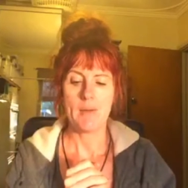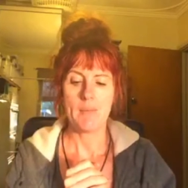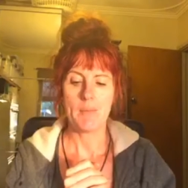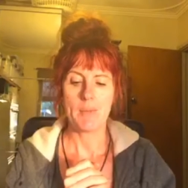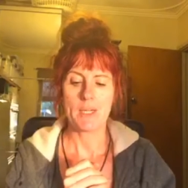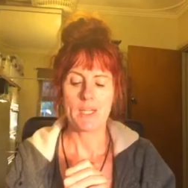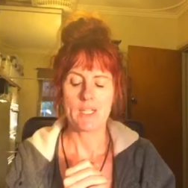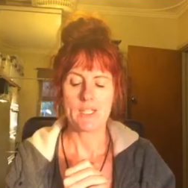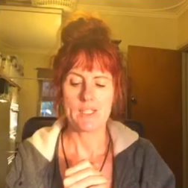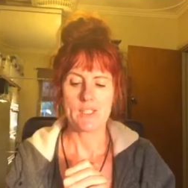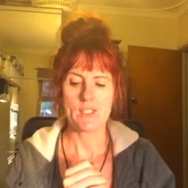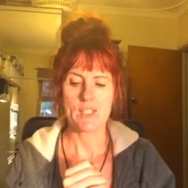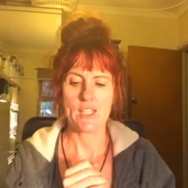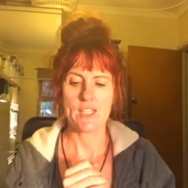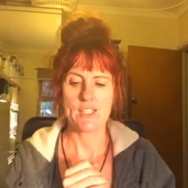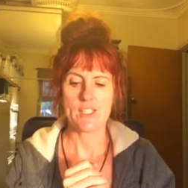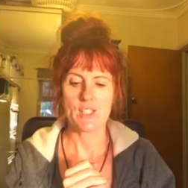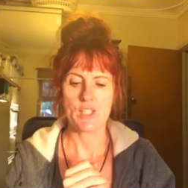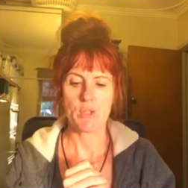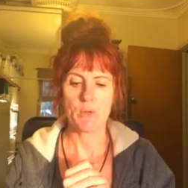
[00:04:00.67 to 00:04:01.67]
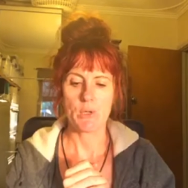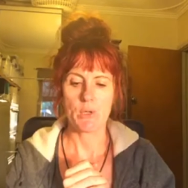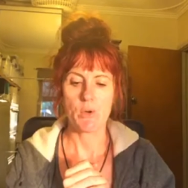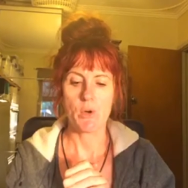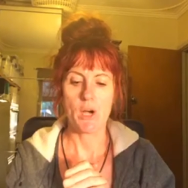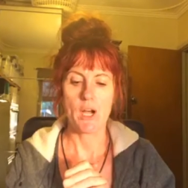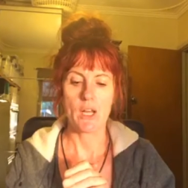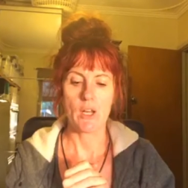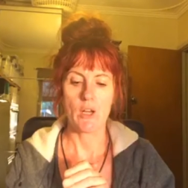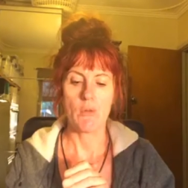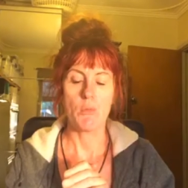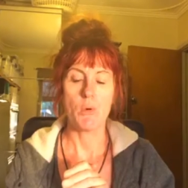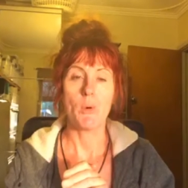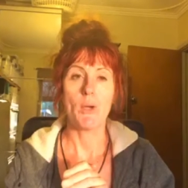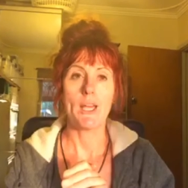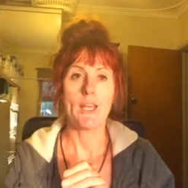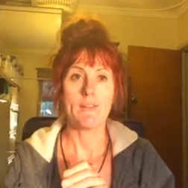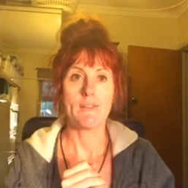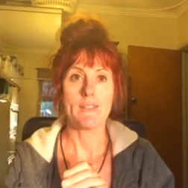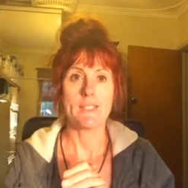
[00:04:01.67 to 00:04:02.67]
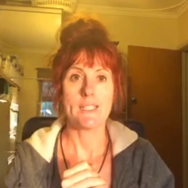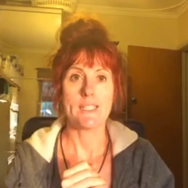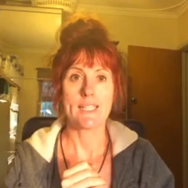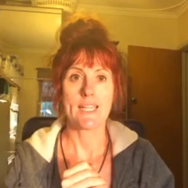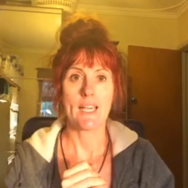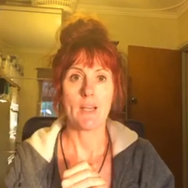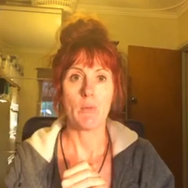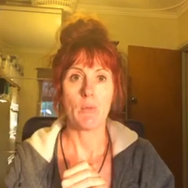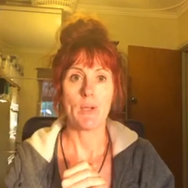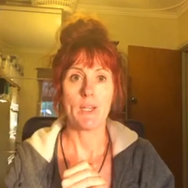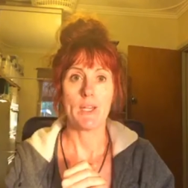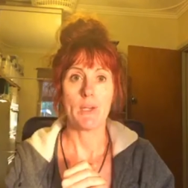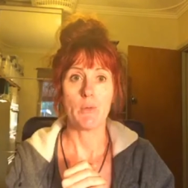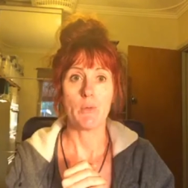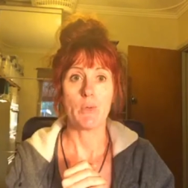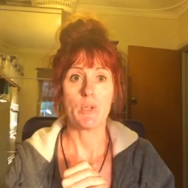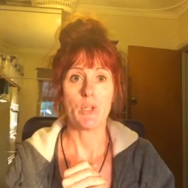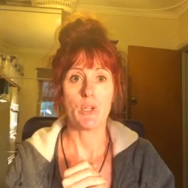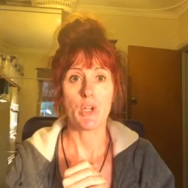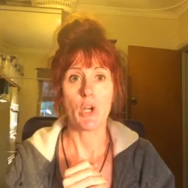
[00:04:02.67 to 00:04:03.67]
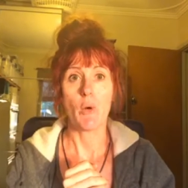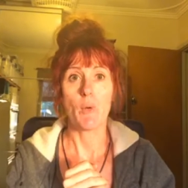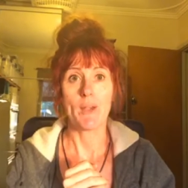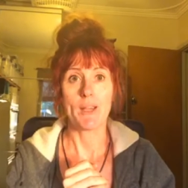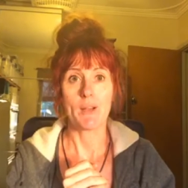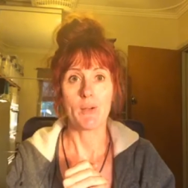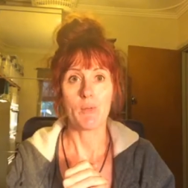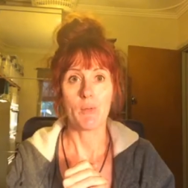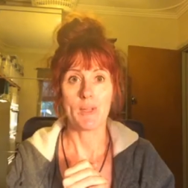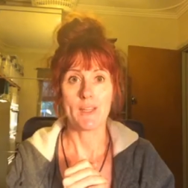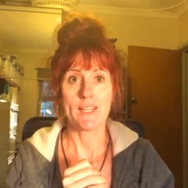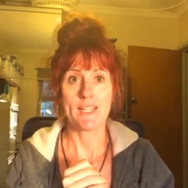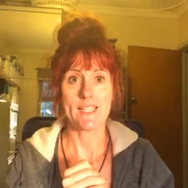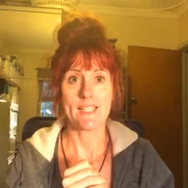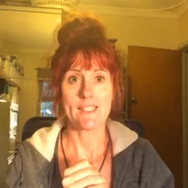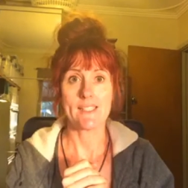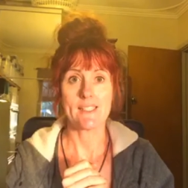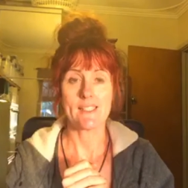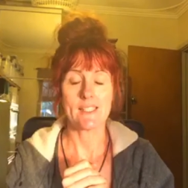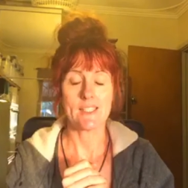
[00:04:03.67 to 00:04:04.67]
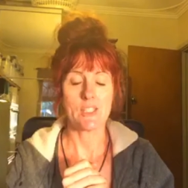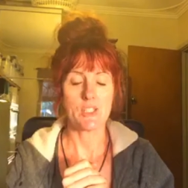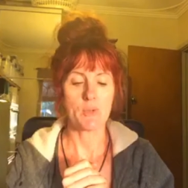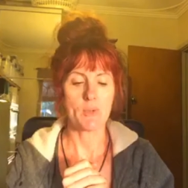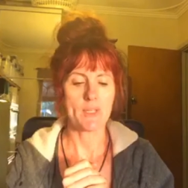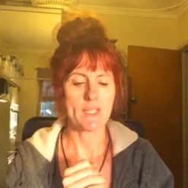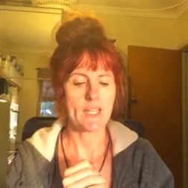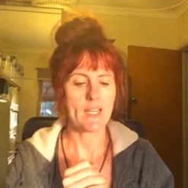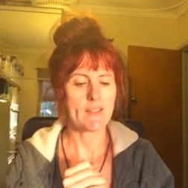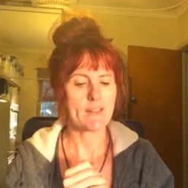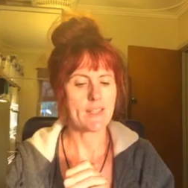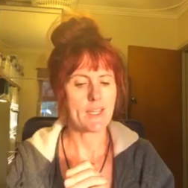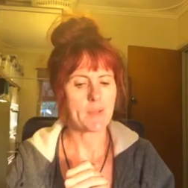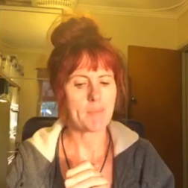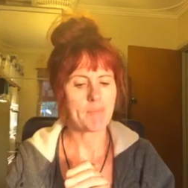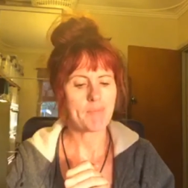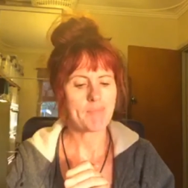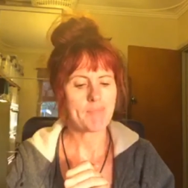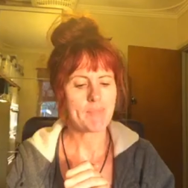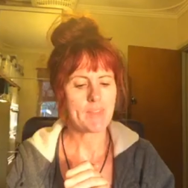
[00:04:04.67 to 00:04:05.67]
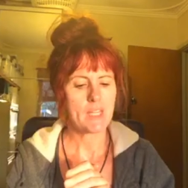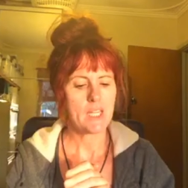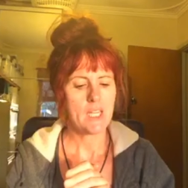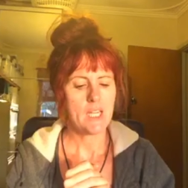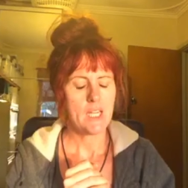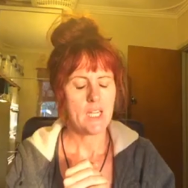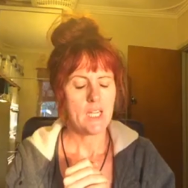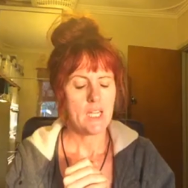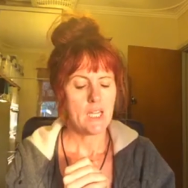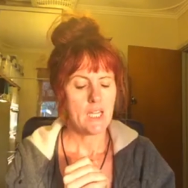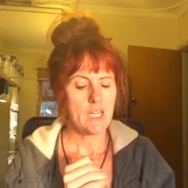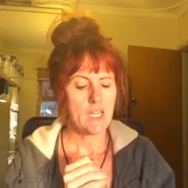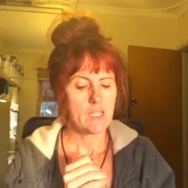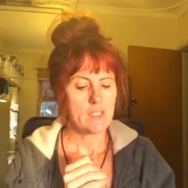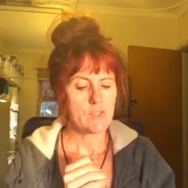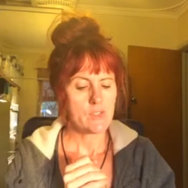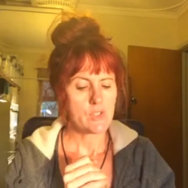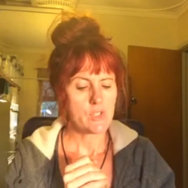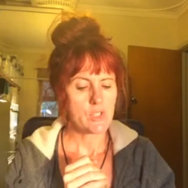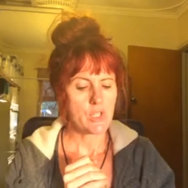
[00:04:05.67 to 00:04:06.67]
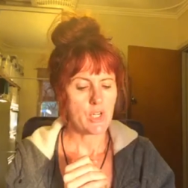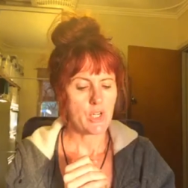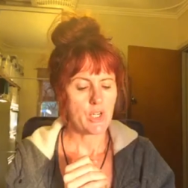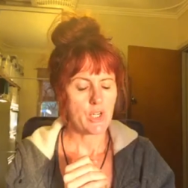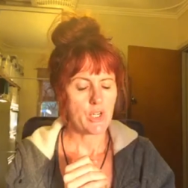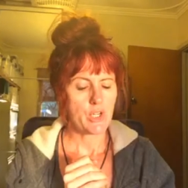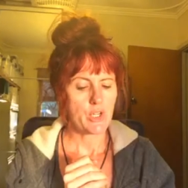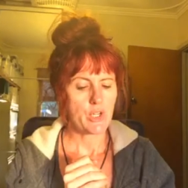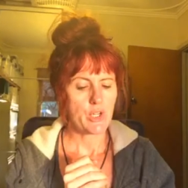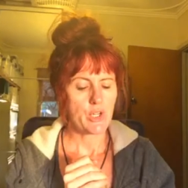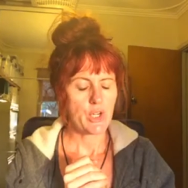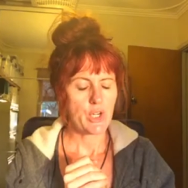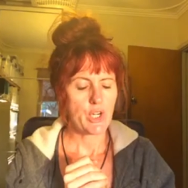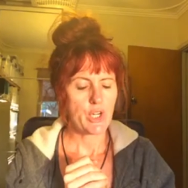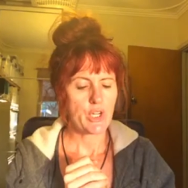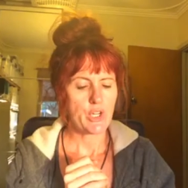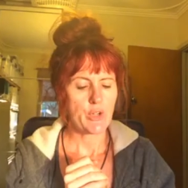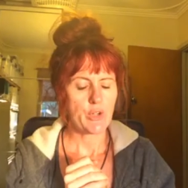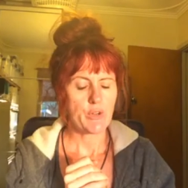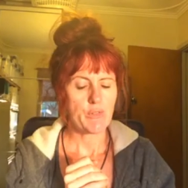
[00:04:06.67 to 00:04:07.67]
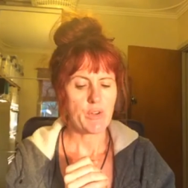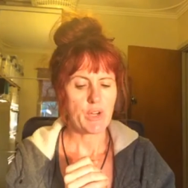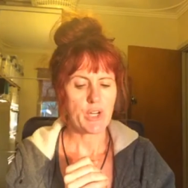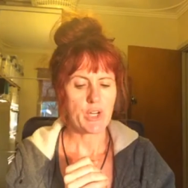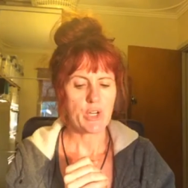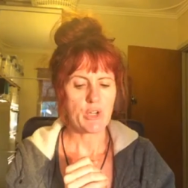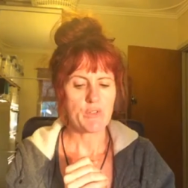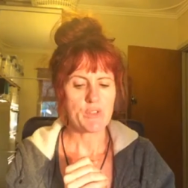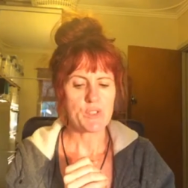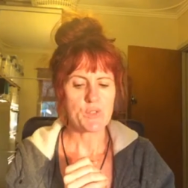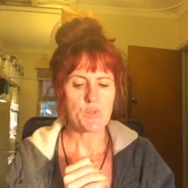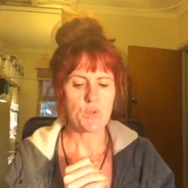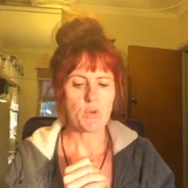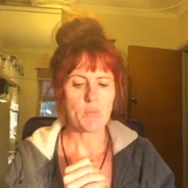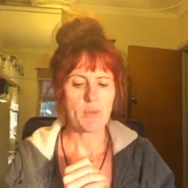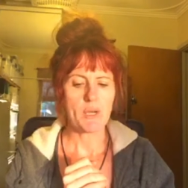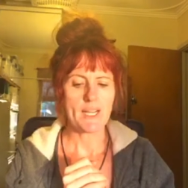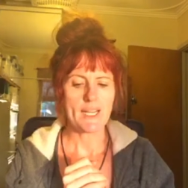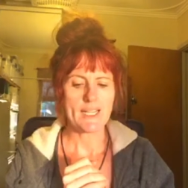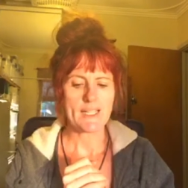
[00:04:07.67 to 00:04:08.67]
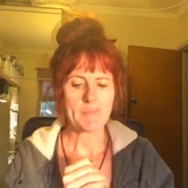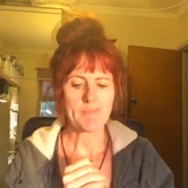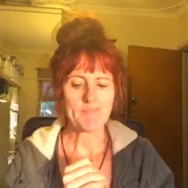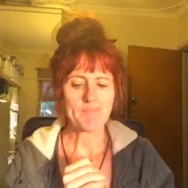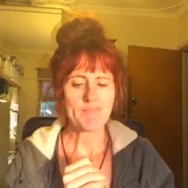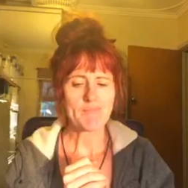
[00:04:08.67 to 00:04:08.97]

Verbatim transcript: because it's going to require a lot more effort to get where you're going with this than doing nothing. So, you know, if I don't know if you saw my